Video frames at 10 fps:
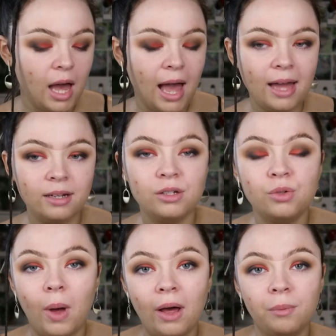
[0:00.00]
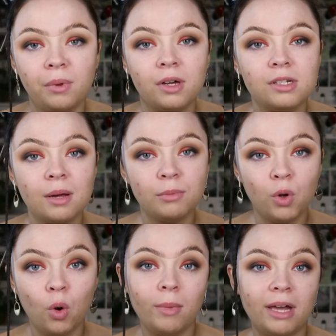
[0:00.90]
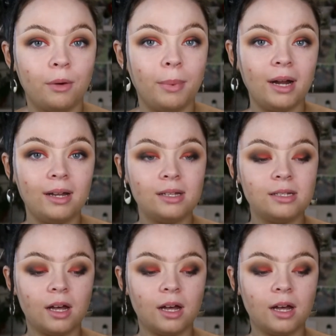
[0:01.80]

And as well, because I'm no makeup artist,